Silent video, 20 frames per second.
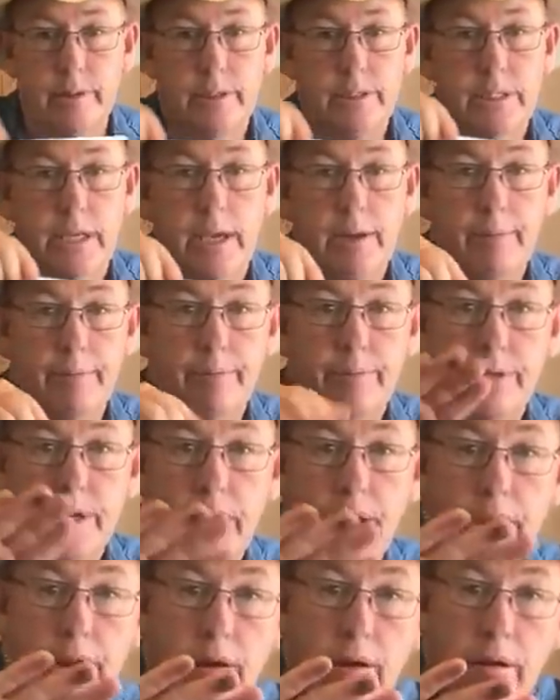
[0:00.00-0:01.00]
see
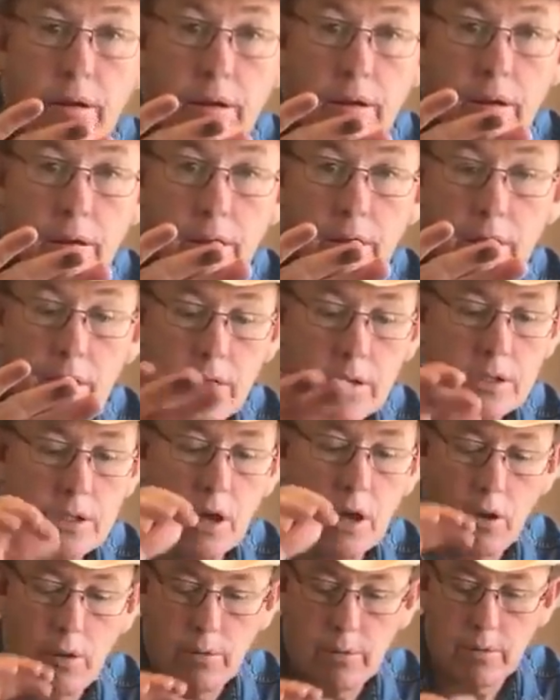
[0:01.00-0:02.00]
see here.
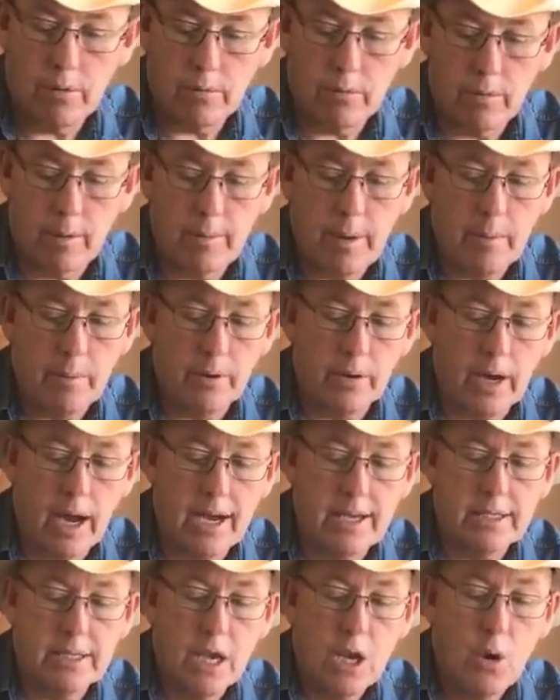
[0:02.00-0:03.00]
So remember,
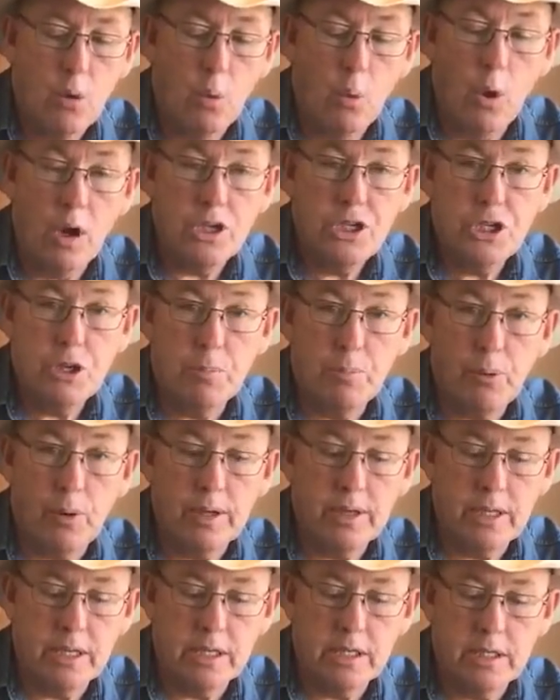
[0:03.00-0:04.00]
guys, once you
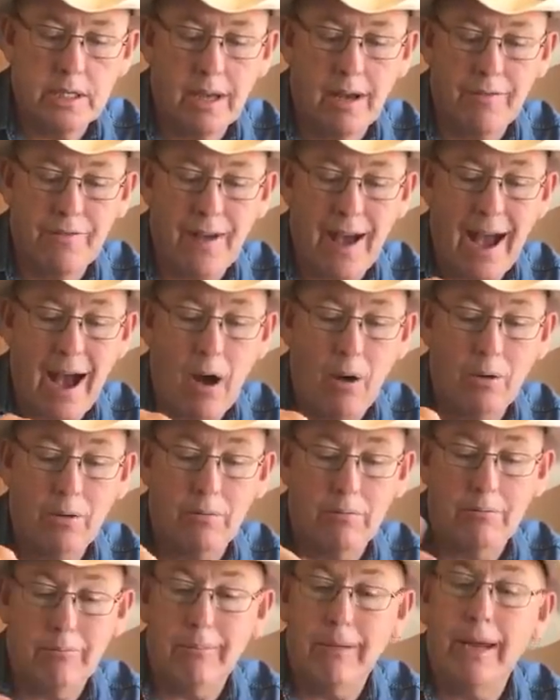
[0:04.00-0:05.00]
print this stuff
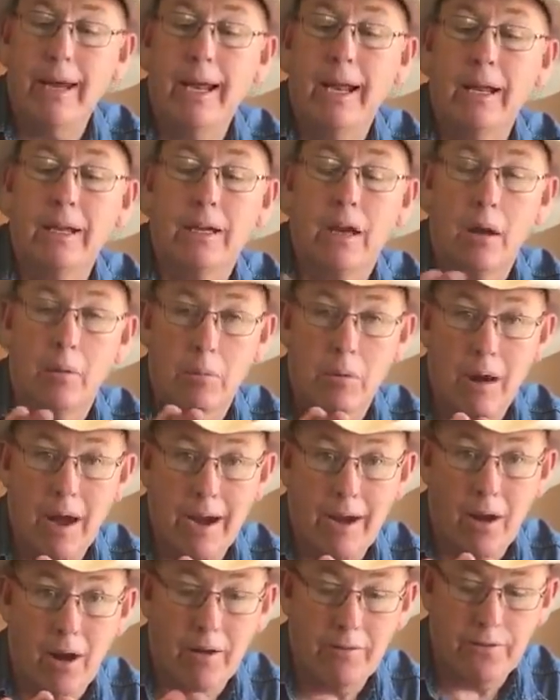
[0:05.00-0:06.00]
out, it'll come
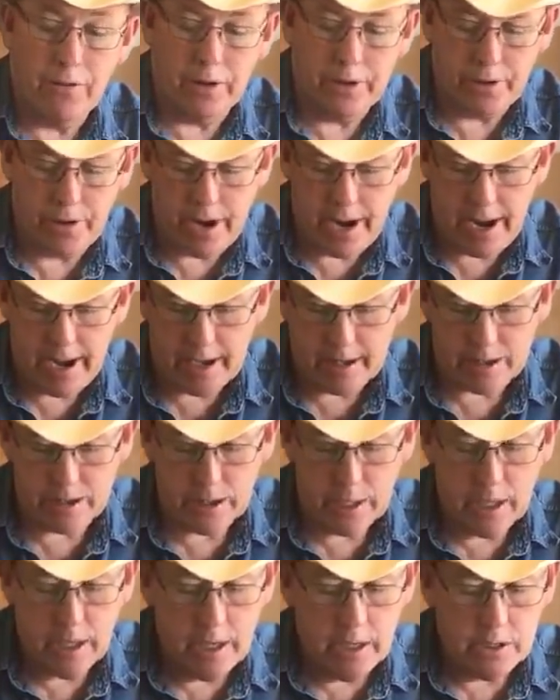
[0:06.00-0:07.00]
right off on your hands.
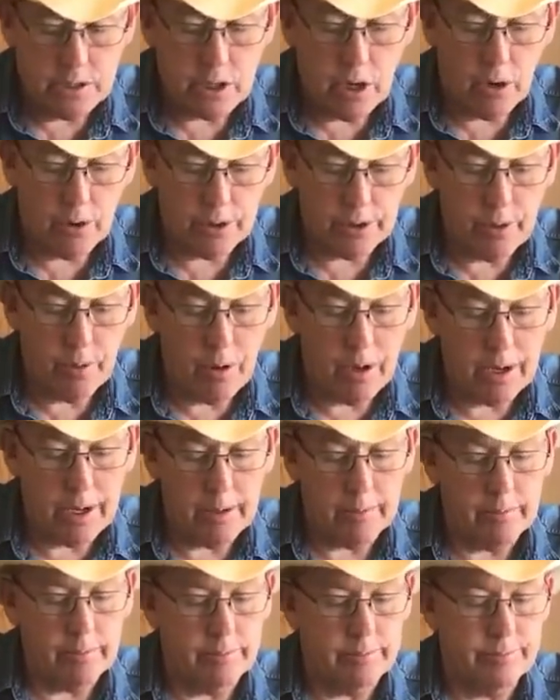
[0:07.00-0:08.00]
So you want
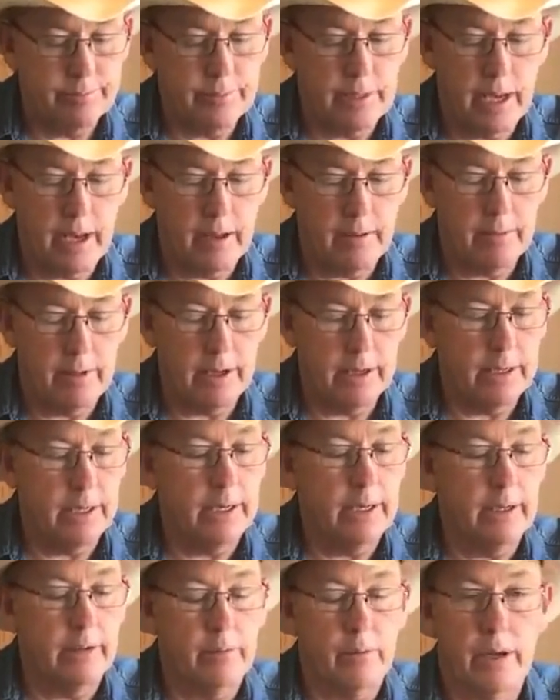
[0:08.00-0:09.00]
to yeah, I
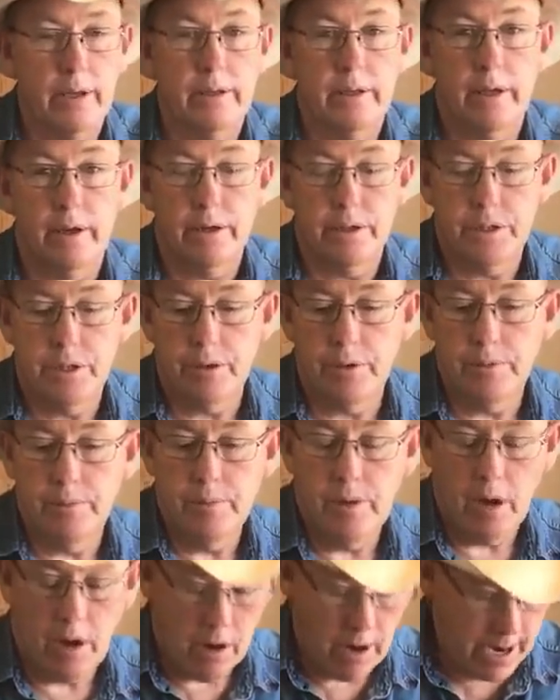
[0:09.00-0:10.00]
did it right there too.
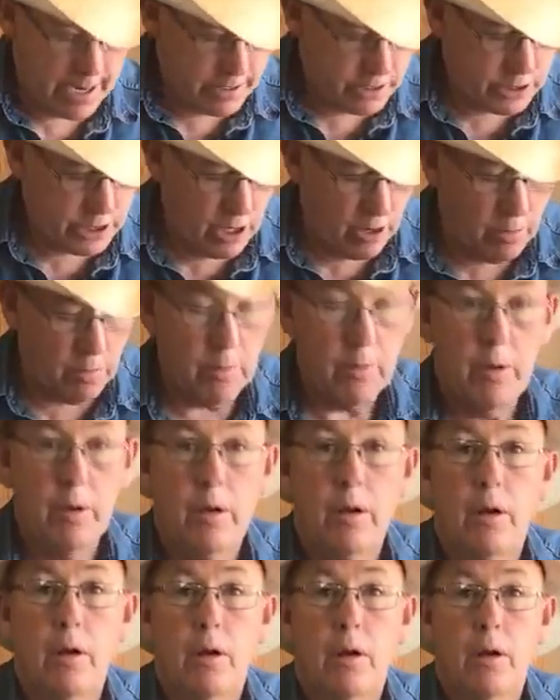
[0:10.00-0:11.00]
All right, don't don't wipe it
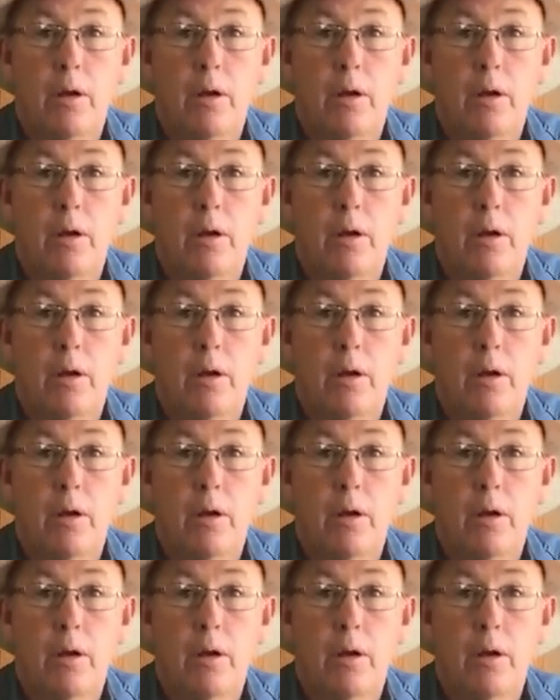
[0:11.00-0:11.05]
on my